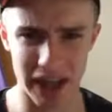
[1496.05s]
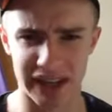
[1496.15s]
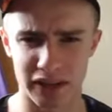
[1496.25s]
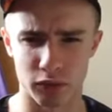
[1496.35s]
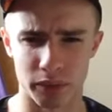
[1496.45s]

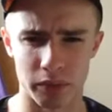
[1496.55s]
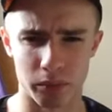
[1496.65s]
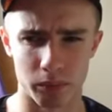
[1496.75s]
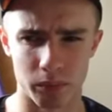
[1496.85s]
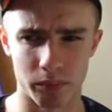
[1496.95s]
interrupting
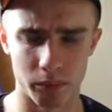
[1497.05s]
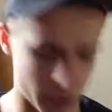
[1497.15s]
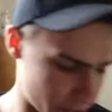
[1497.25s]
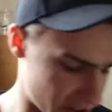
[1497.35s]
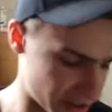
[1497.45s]

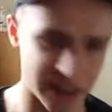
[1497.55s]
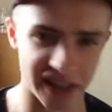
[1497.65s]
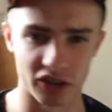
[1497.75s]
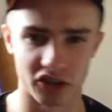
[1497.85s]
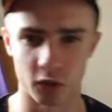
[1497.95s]
women
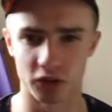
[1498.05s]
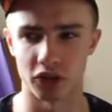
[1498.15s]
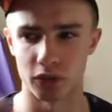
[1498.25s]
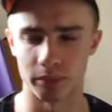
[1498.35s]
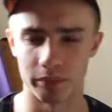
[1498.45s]
is
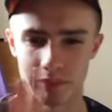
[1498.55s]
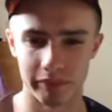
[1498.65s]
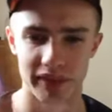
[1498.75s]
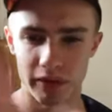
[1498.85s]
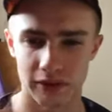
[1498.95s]
also
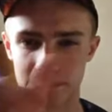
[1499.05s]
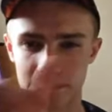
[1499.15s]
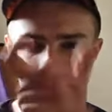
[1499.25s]
very,